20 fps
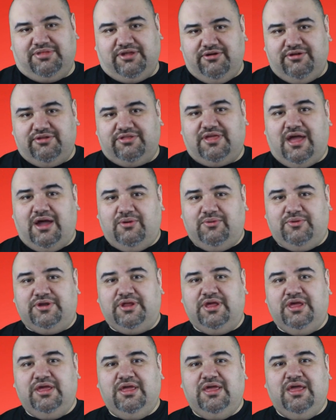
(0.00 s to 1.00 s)
Terrance
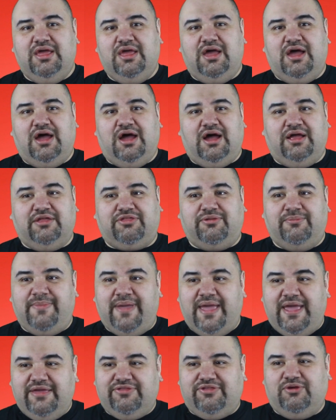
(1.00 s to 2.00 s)
Howard, it's
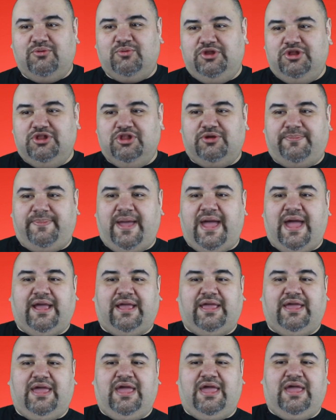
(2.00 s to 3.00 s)
amazing when you look
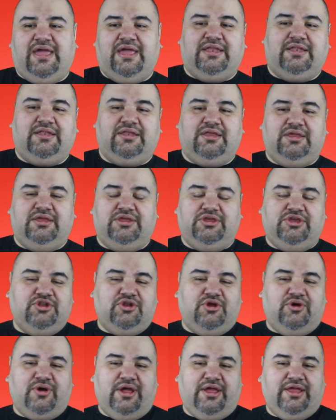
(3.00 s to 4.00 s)
back and, you
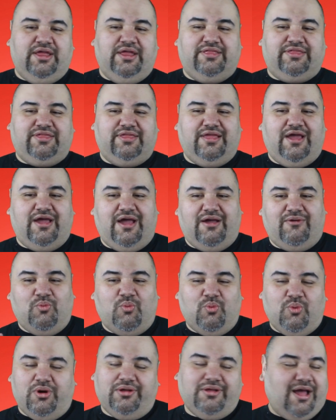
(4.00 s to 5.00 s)
know, it's
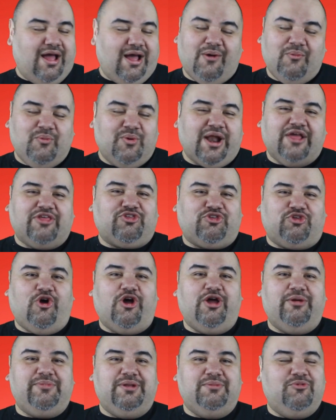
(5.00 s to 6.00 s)
when I
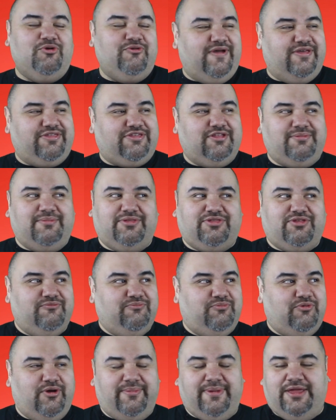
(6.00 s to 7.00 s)
saw him in the movie, I said to
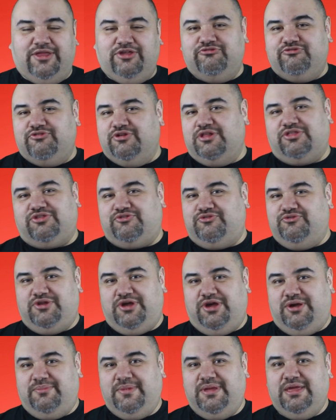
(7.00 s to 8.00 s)
myself, boy, man, you really
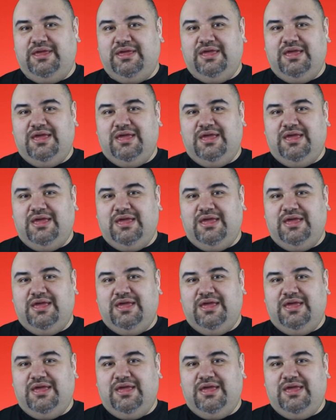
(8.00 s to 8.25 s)
screwed up.